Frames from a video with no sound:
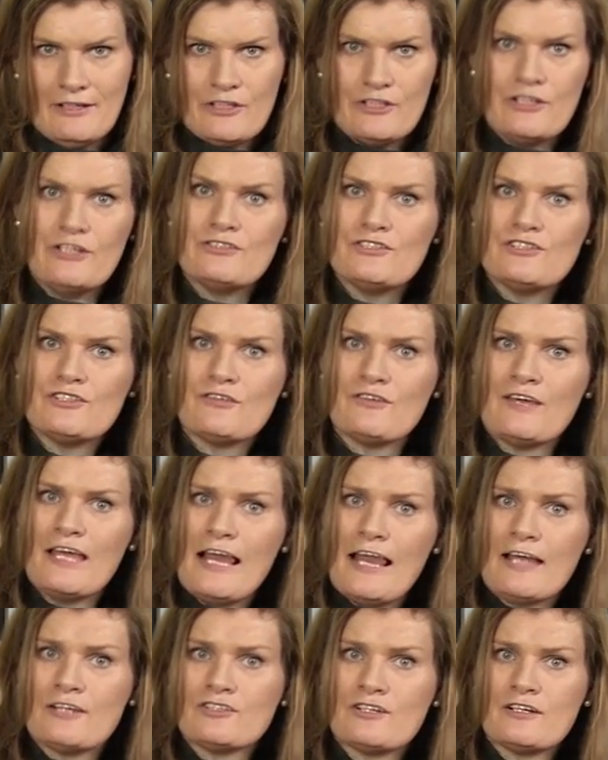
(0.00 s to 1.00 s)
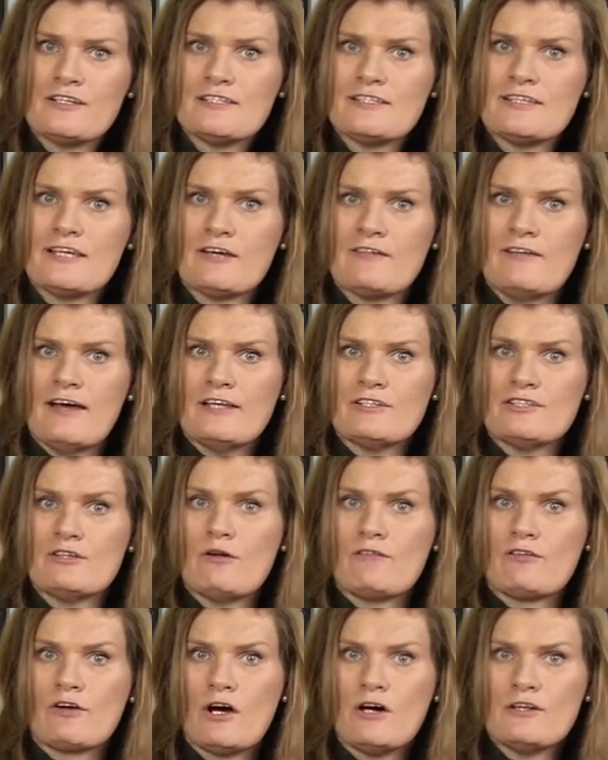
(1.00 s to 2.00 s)
Users of electronic cigarettes who
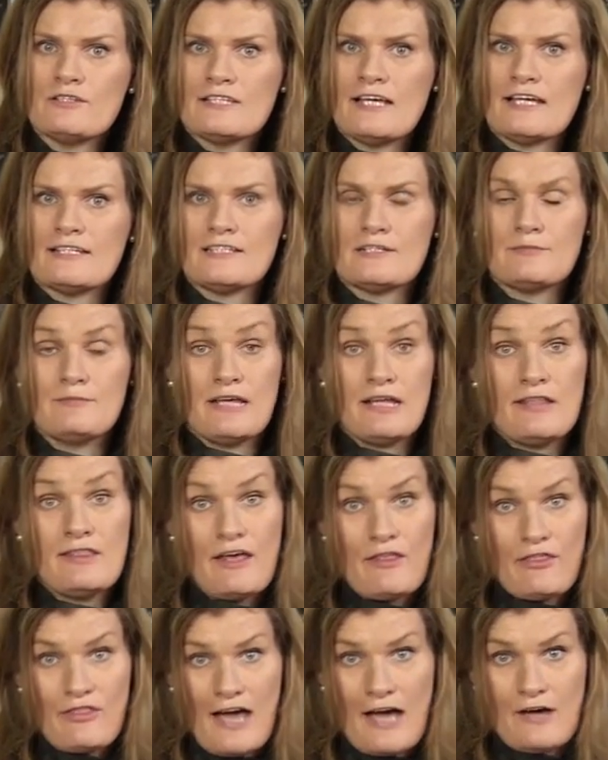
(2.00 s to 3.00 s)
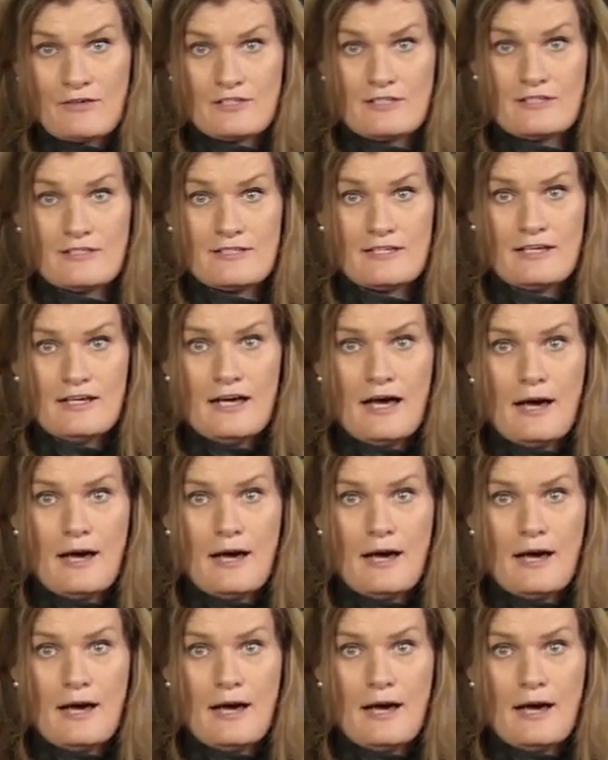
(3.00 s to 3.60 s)
have contacted me in their thousands